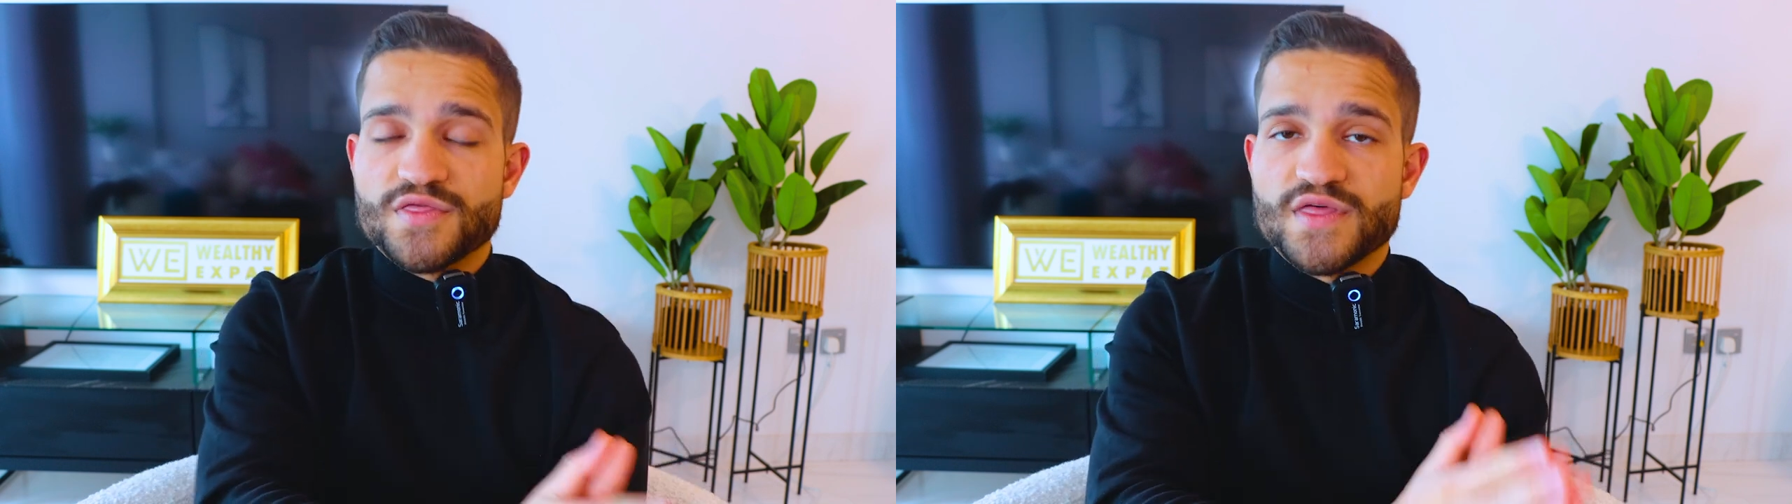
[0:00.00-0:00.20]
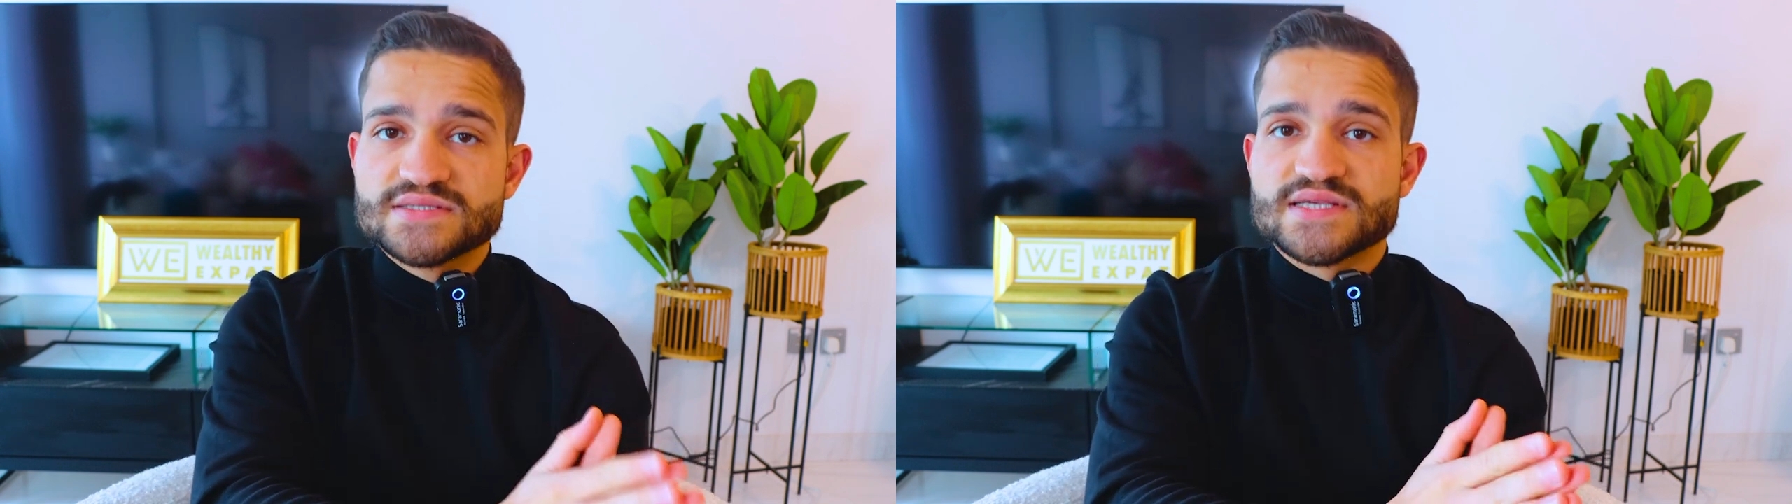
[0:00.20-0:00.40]

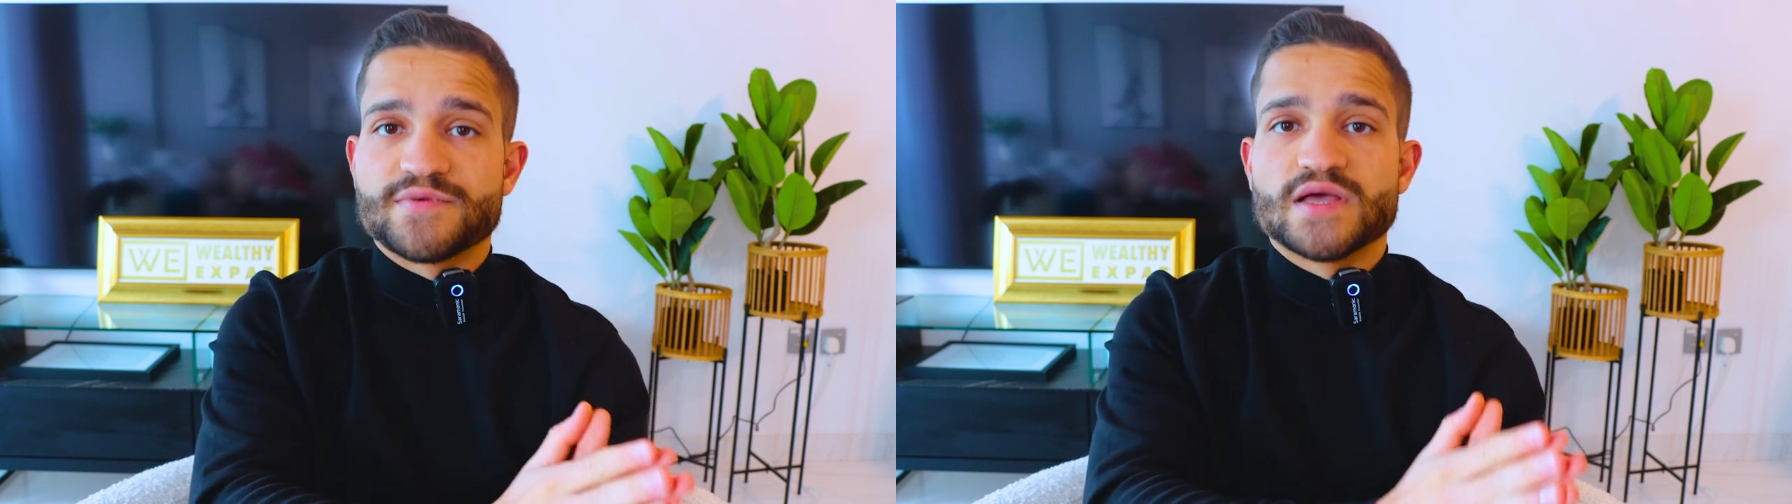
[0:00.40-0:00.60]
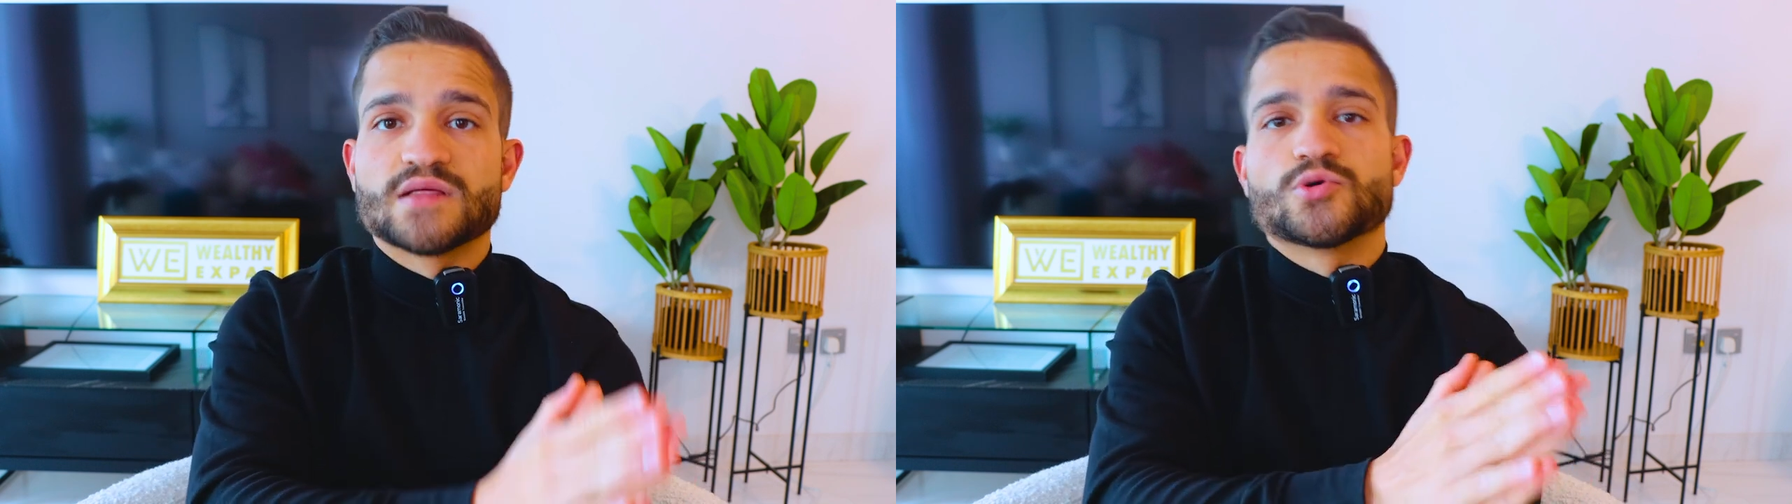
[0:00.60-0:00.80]
things
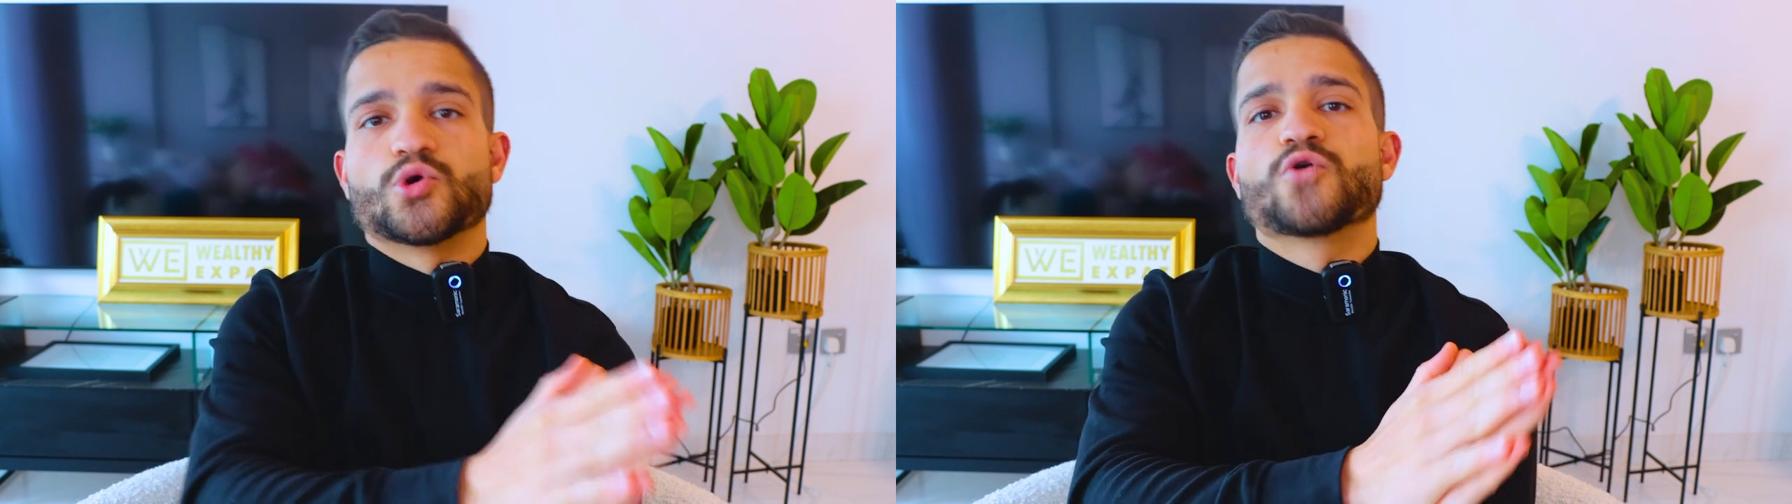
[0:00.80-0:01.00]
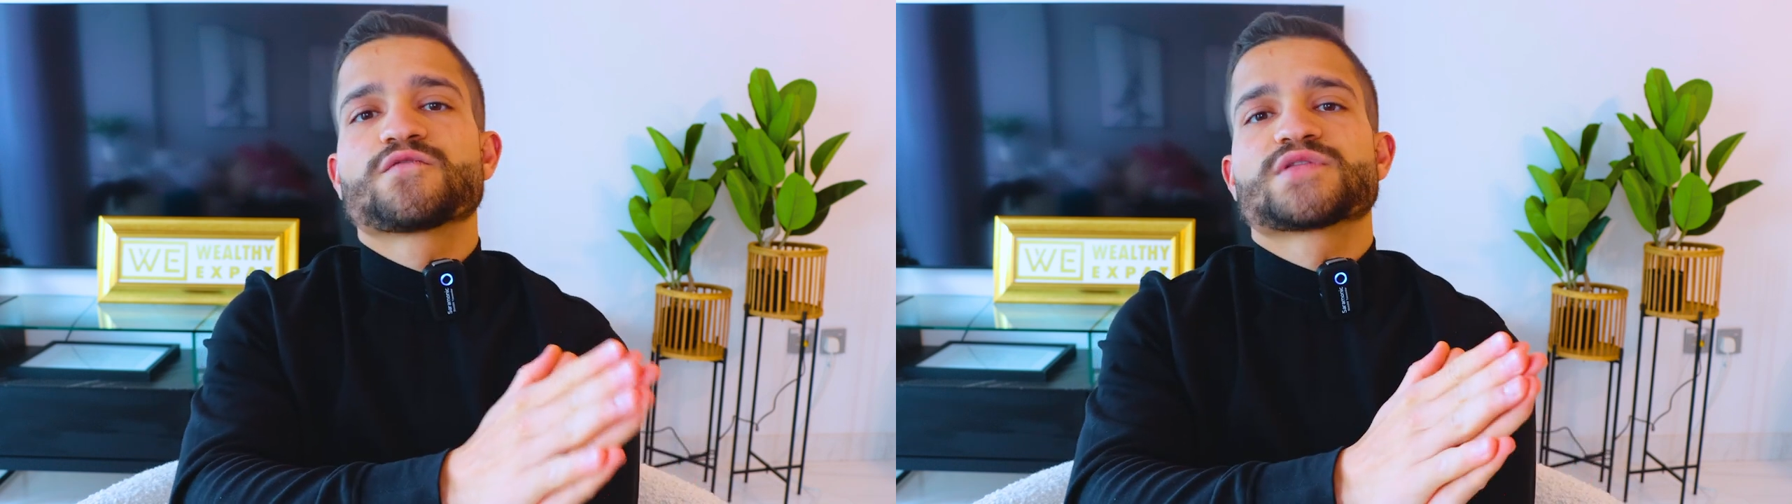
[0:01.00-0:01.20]

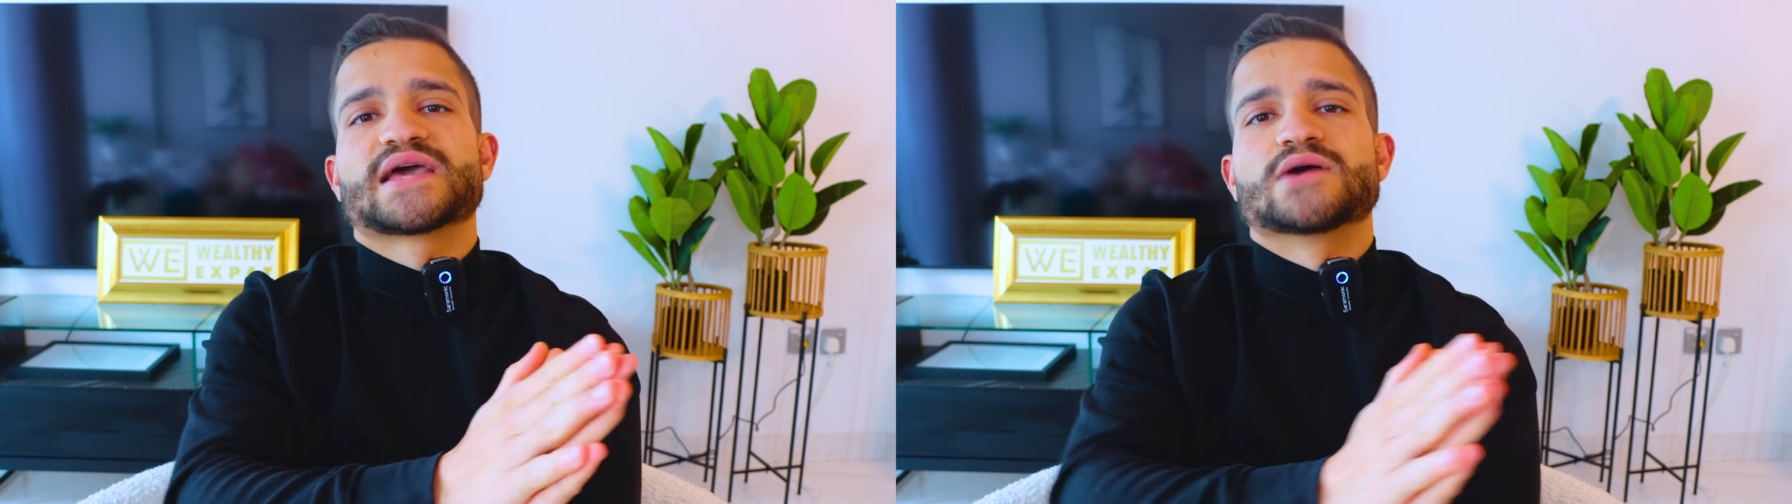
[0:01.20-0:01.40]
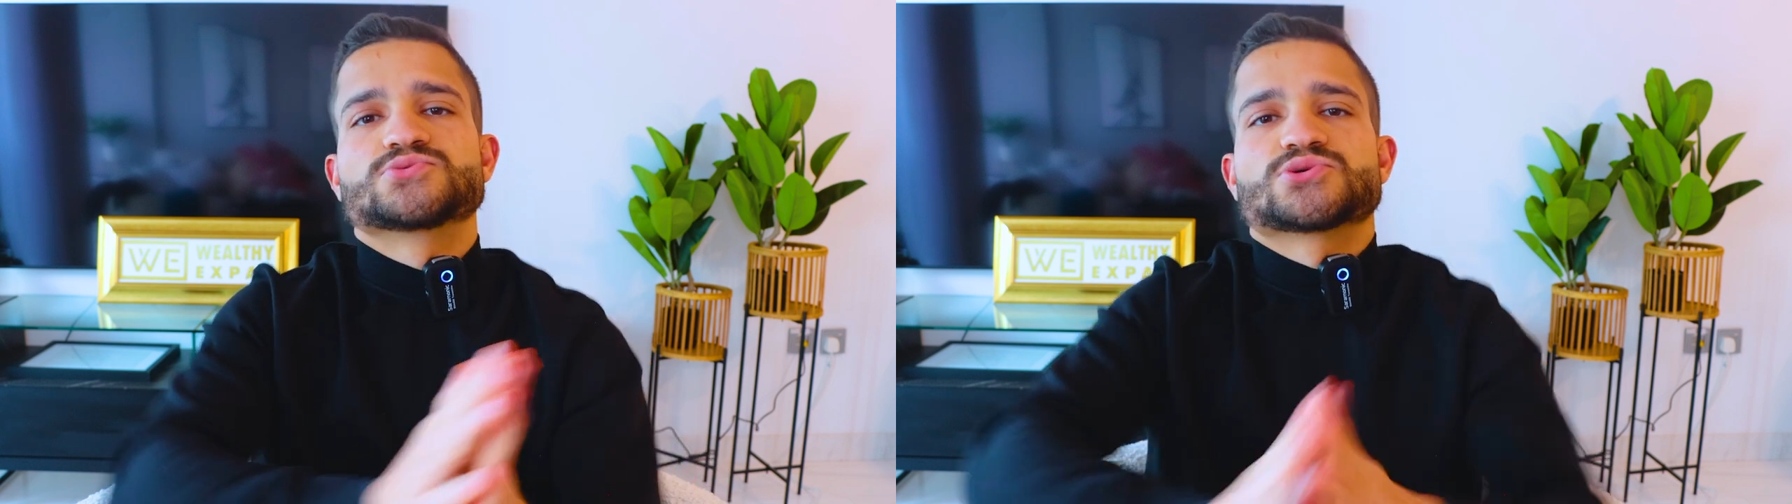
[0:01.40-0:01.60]
available over the
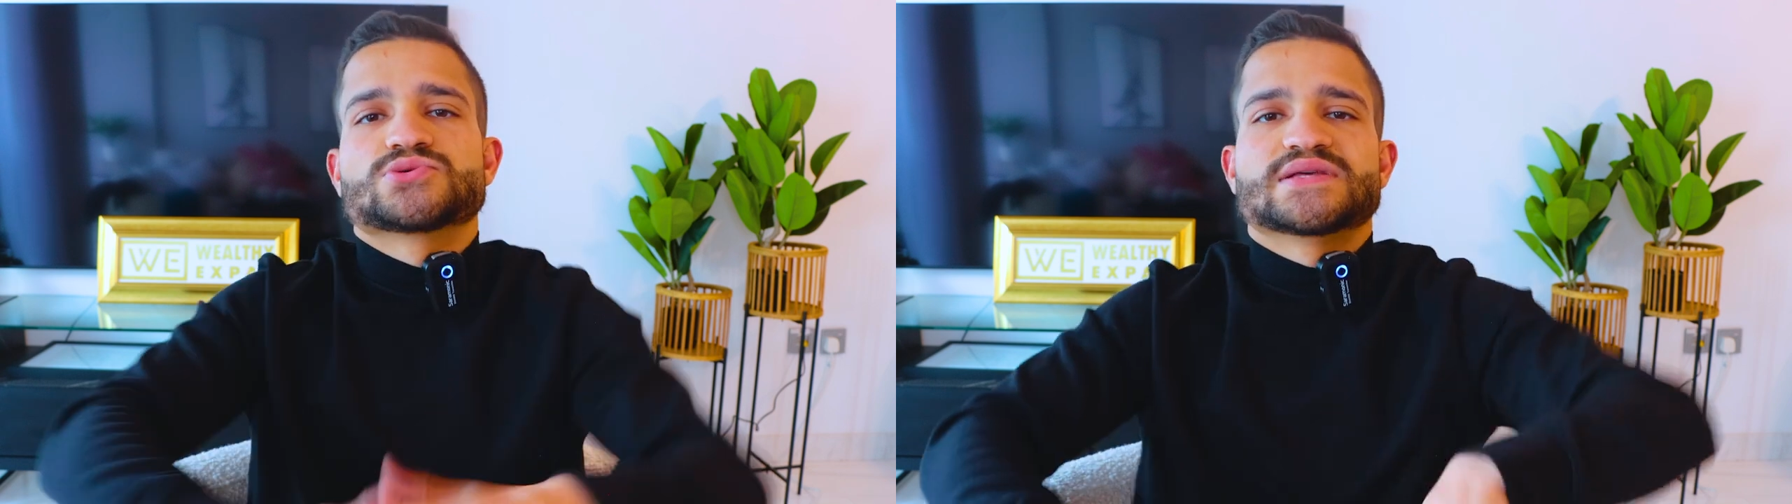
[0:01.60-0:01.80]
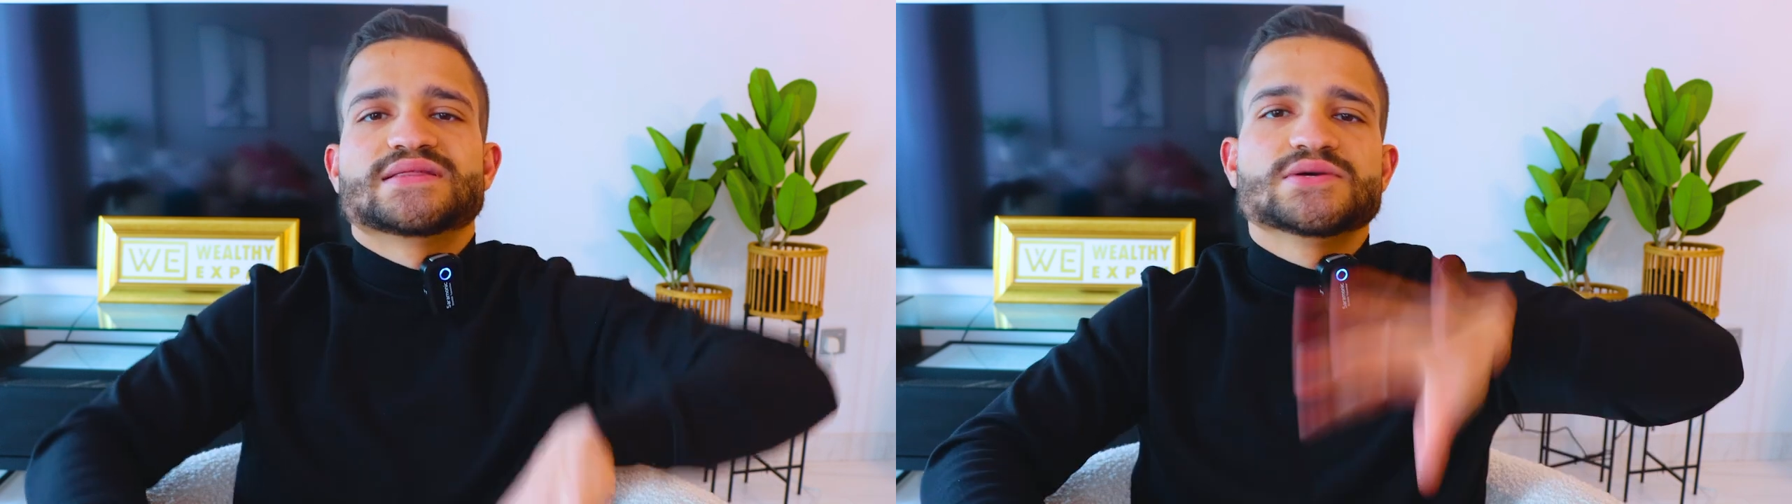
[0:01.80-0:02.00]
counter than